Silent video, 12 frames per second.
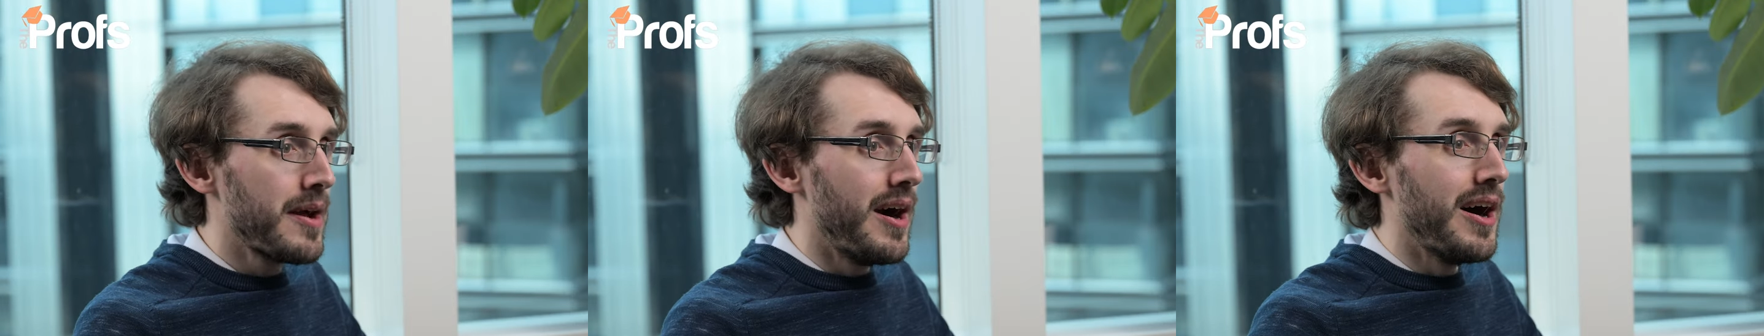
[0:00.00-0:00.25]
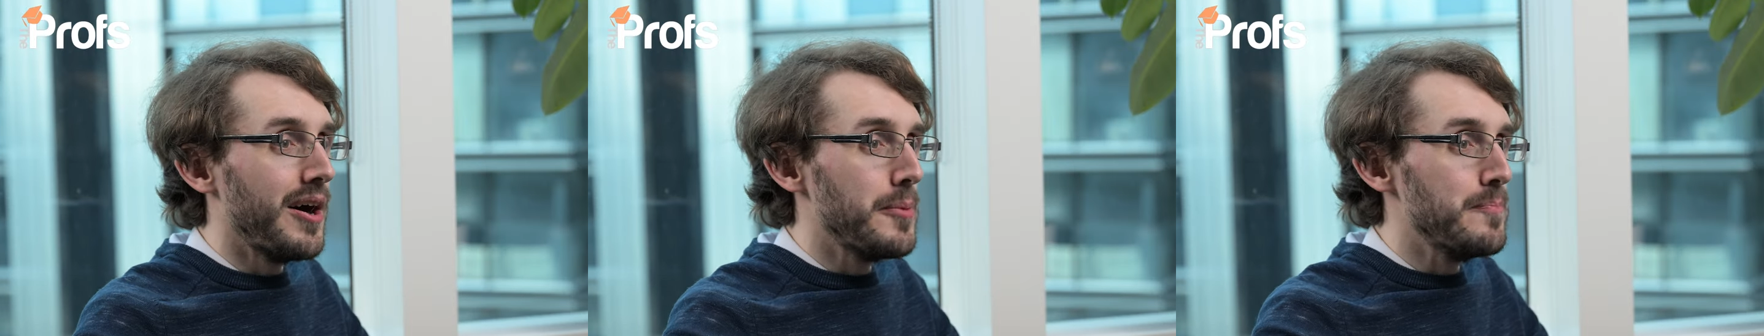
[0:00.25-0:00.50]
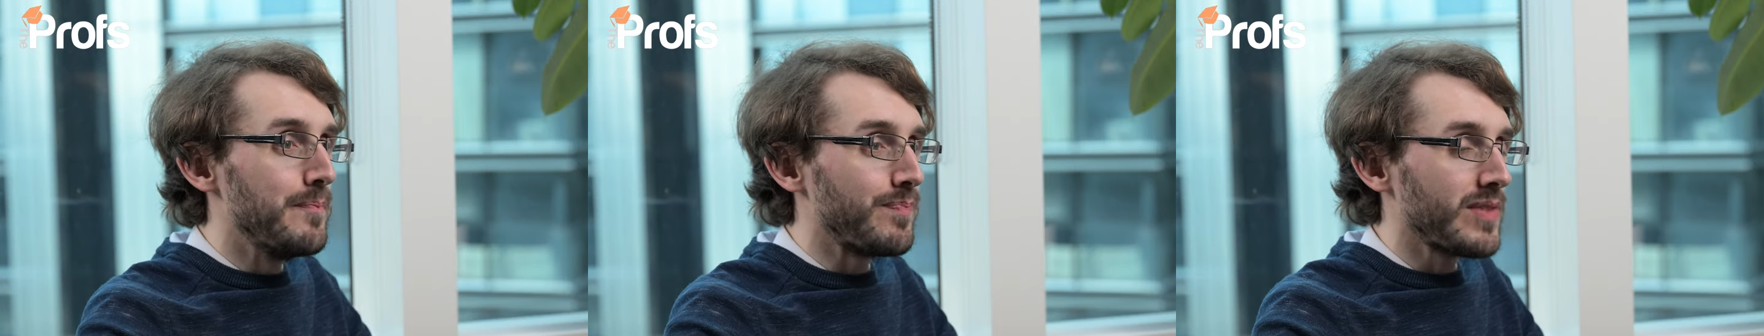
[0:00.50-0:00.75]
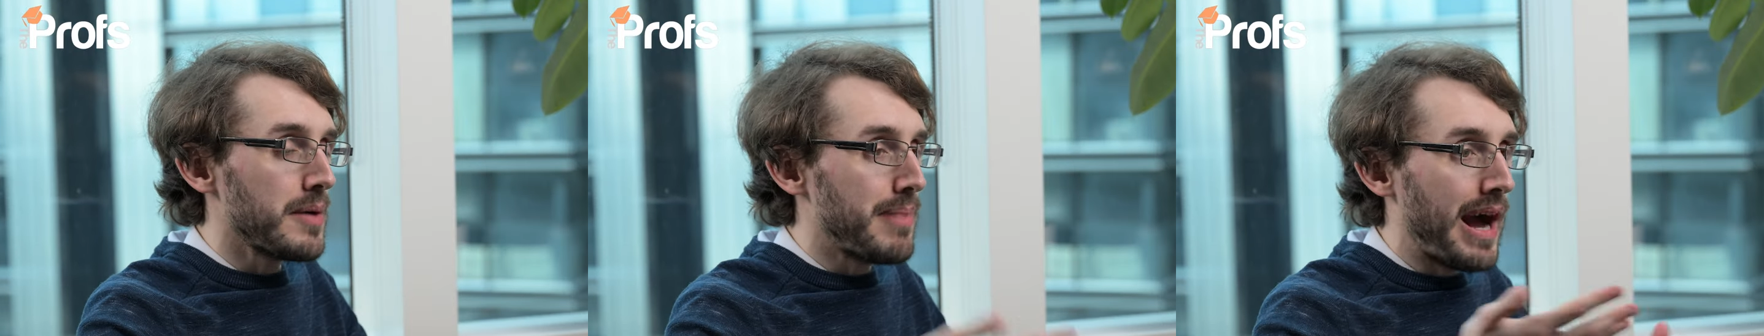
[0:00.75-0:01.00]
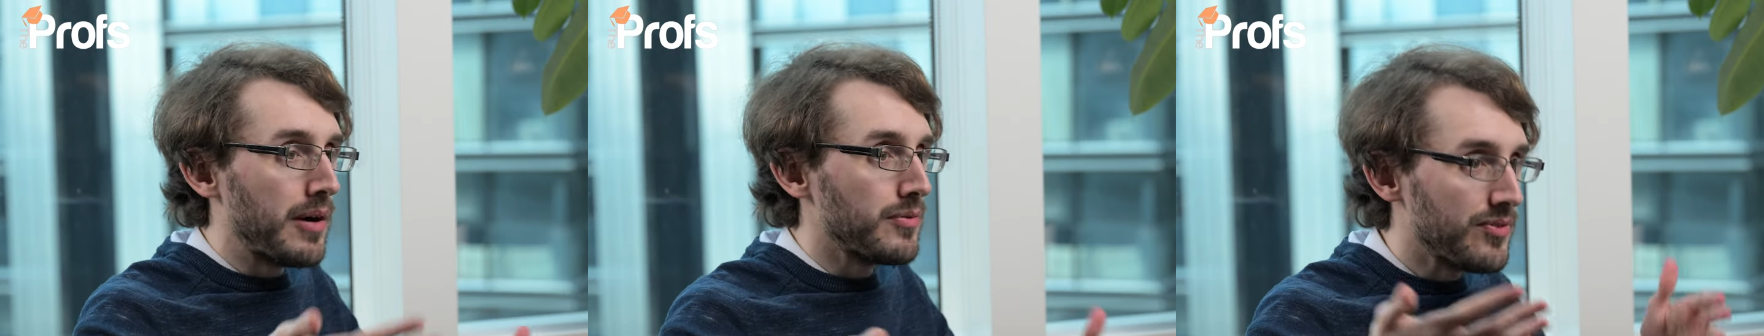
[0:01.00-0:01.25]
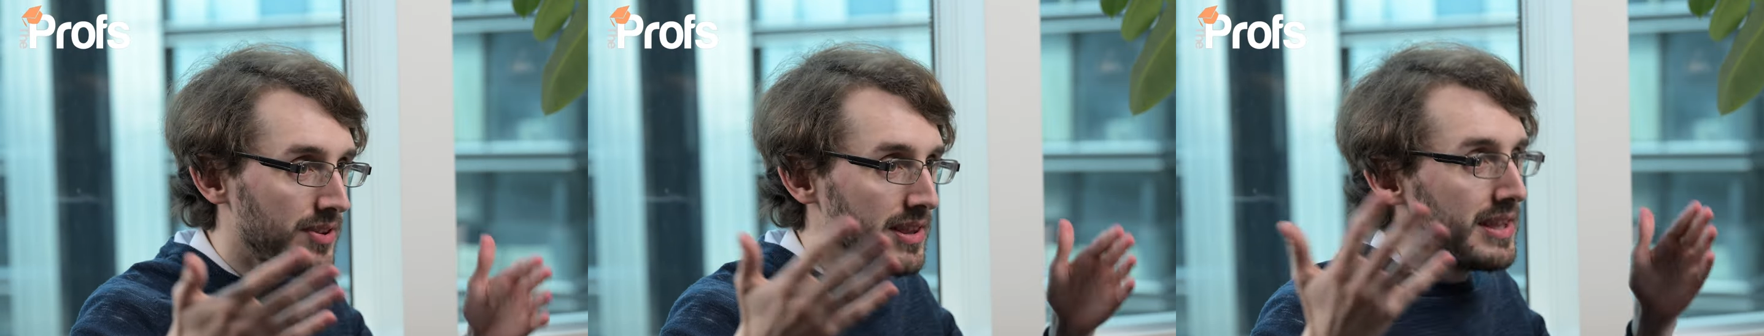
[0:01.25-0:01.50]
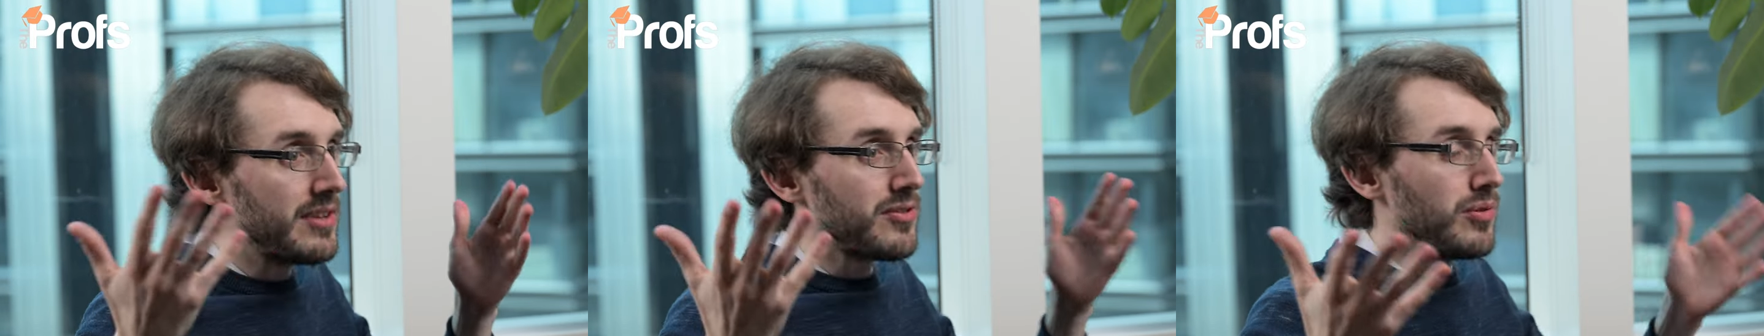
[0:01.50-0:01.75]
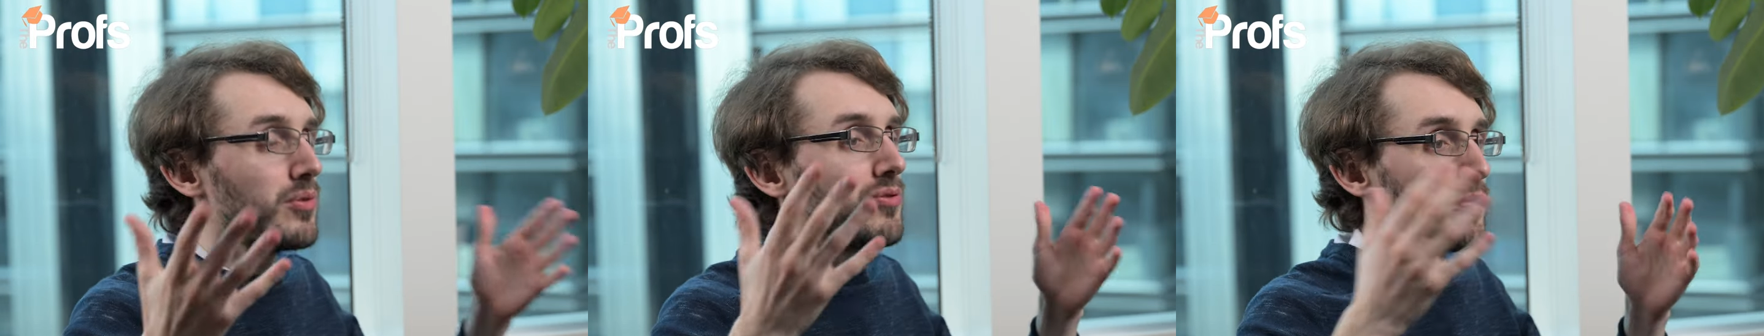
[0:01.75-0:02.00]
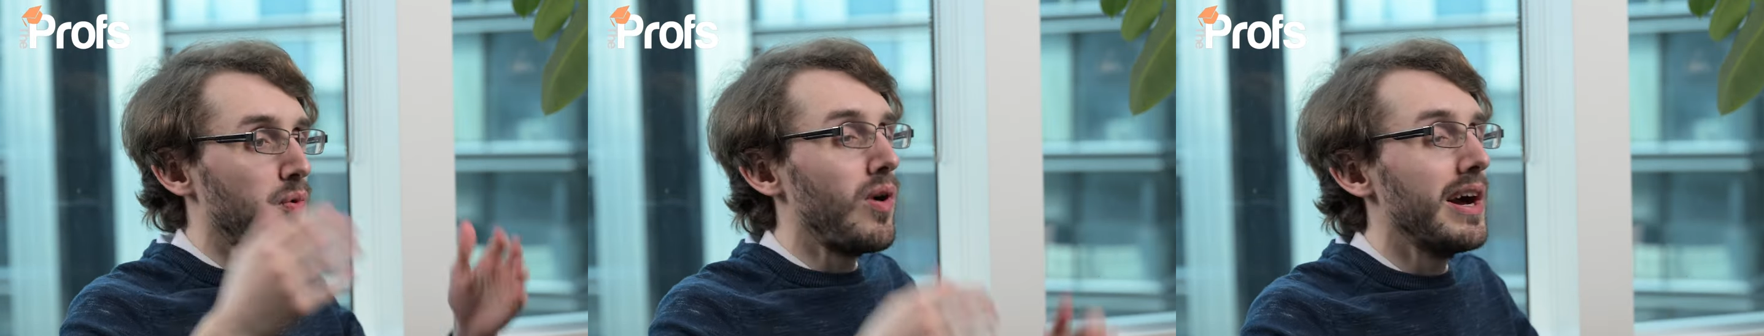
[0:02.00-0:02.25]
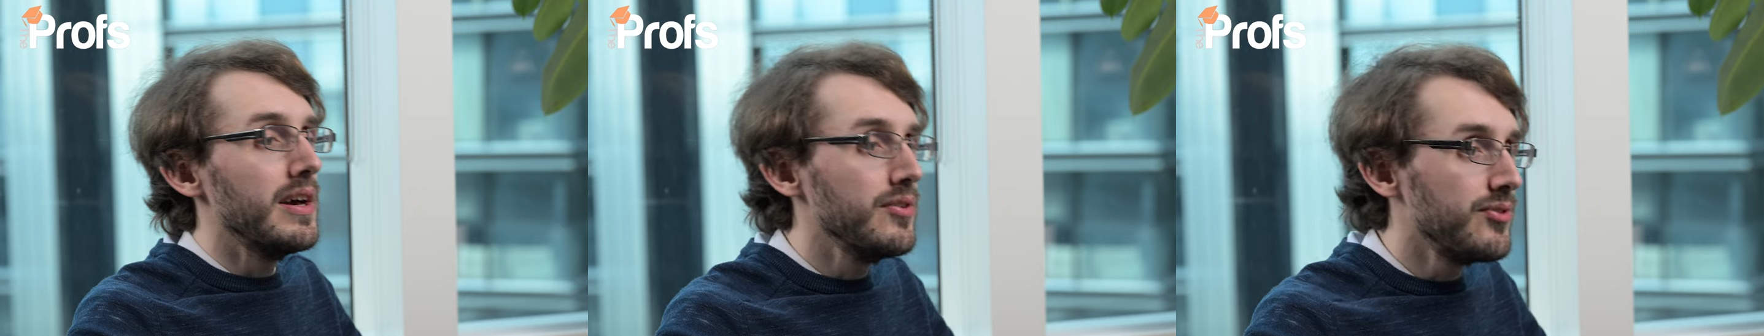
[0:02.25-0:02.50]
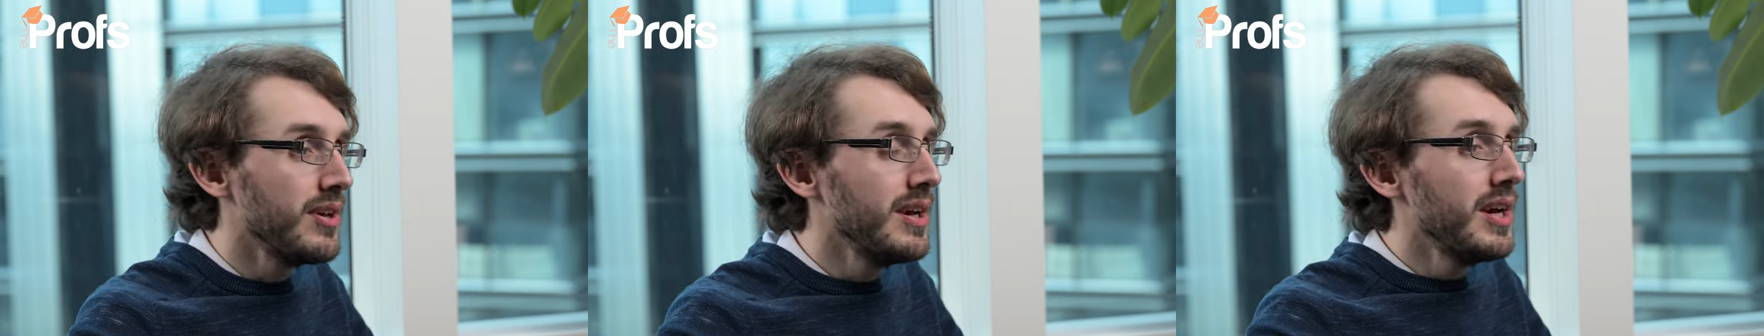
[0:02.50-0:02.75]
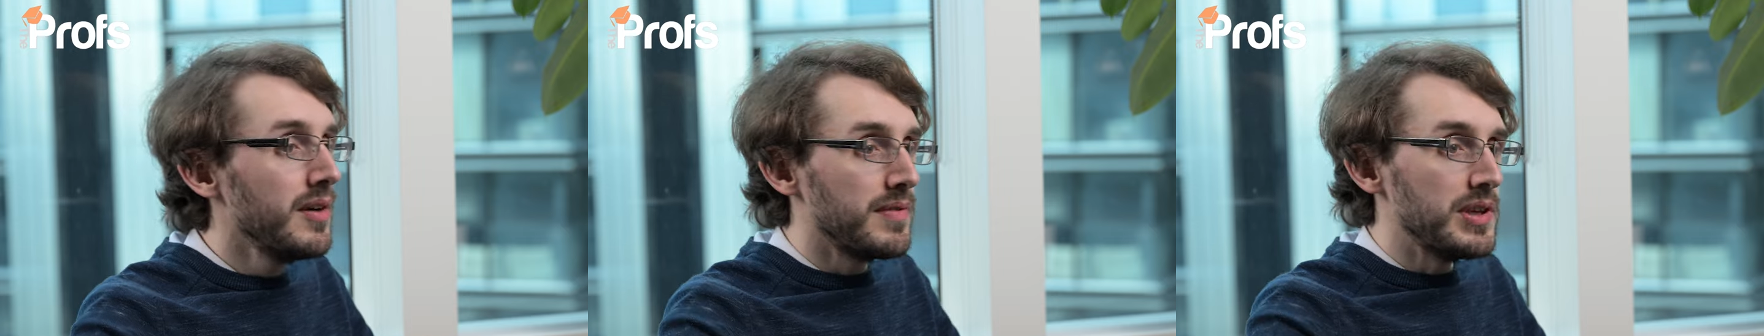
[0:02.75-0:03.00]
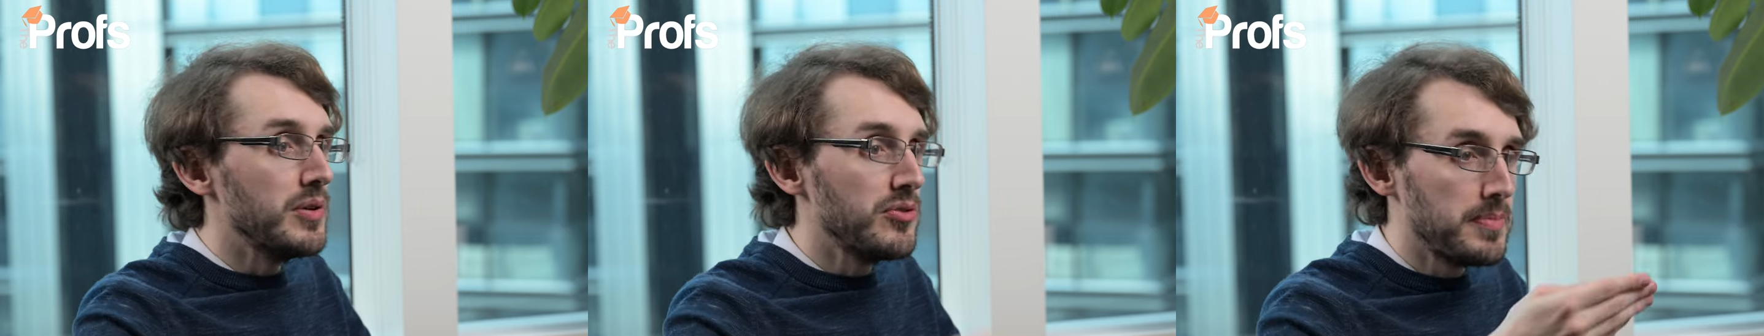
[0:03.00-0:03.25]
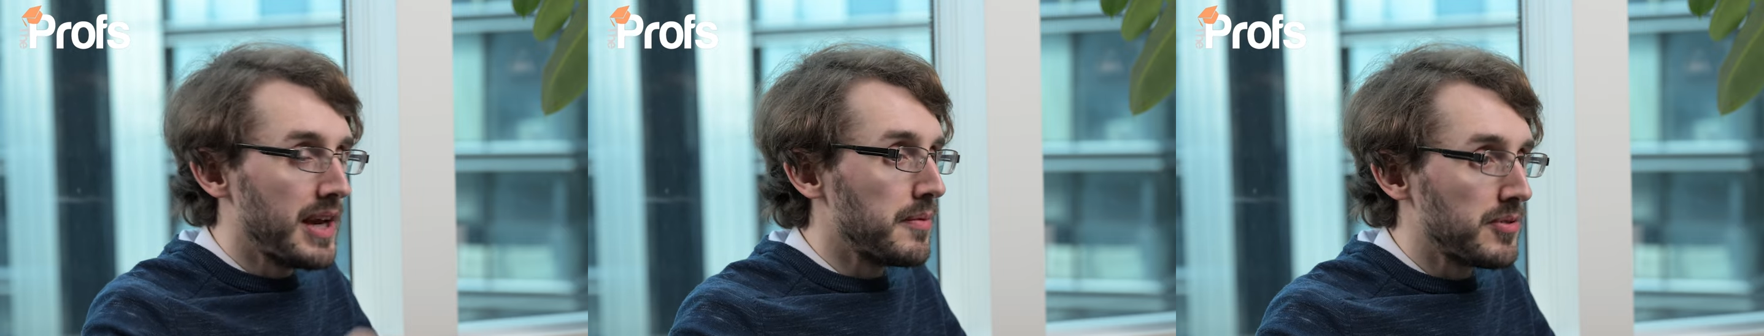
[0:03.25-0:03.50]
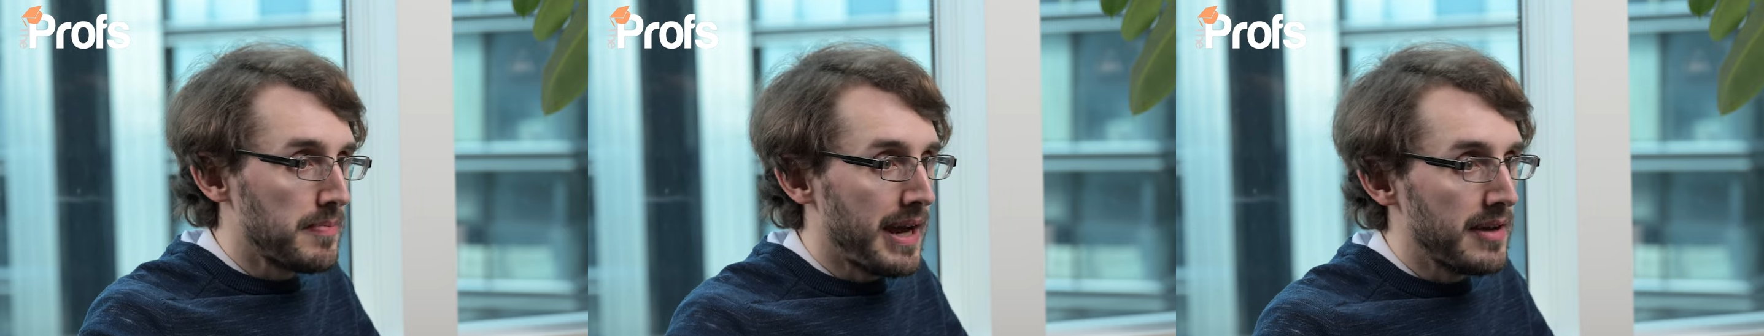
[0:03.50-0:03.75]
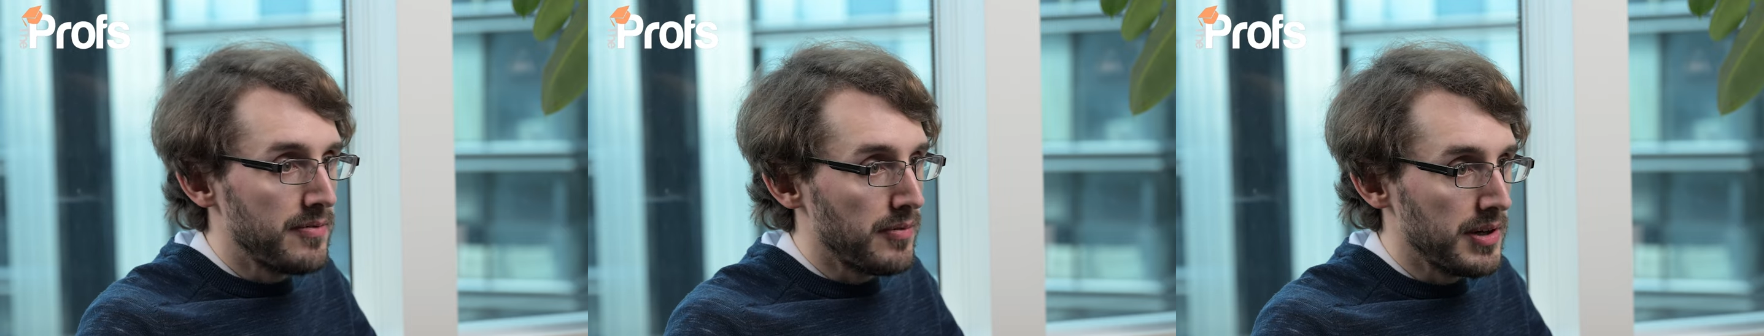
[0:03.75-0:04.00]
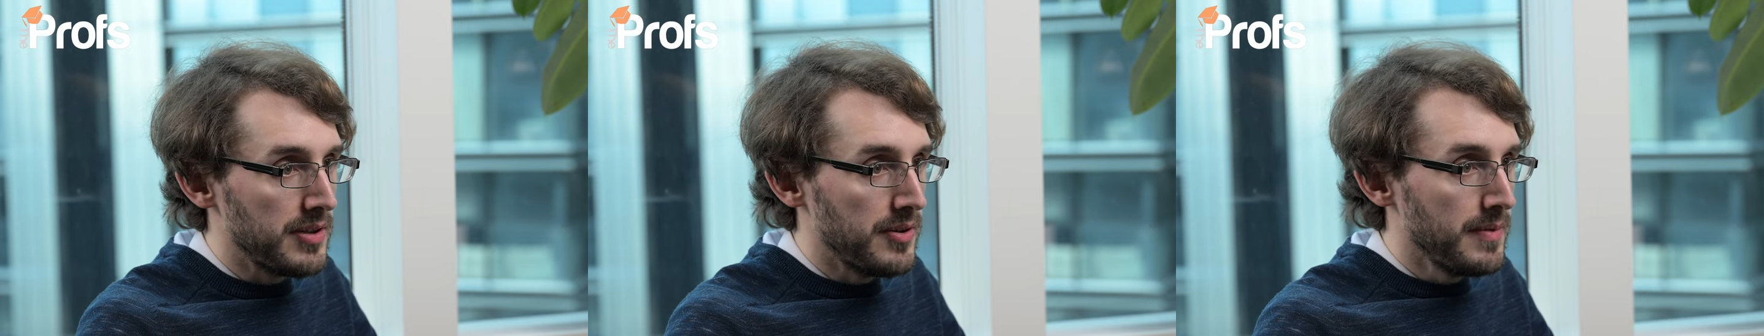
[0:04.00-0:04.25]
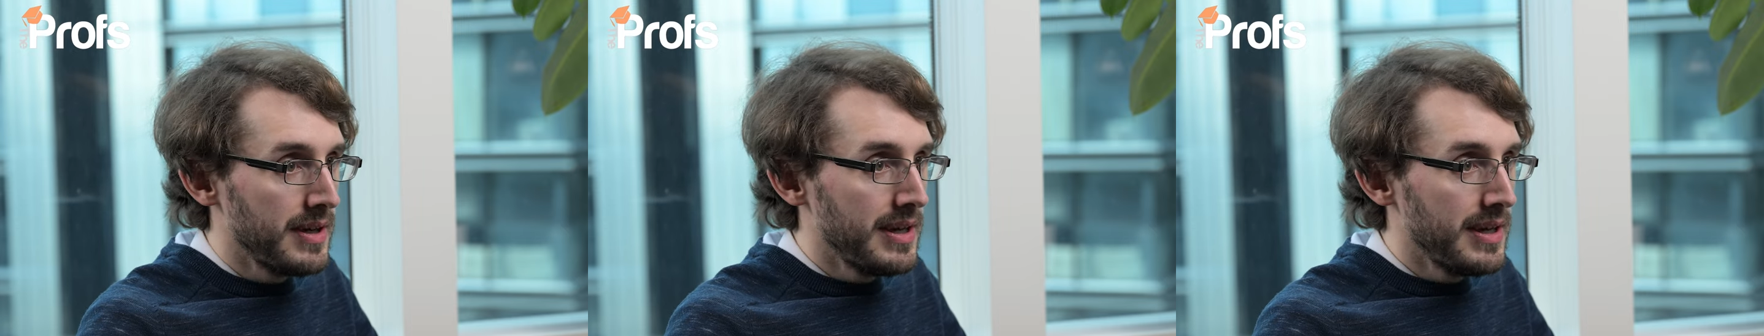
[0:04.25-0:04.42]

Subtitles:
pounds this course requires for you to be able to pay for it,